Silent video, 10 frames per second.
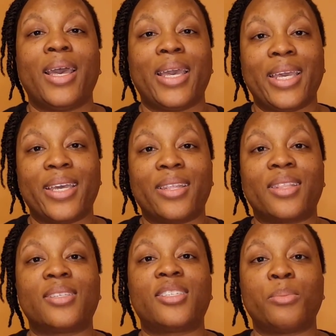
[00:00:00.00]
and
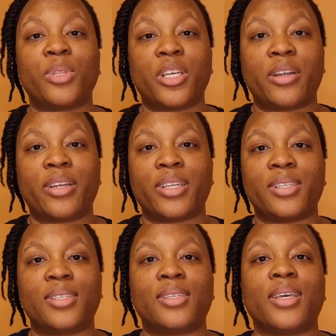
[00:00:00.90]
the similarities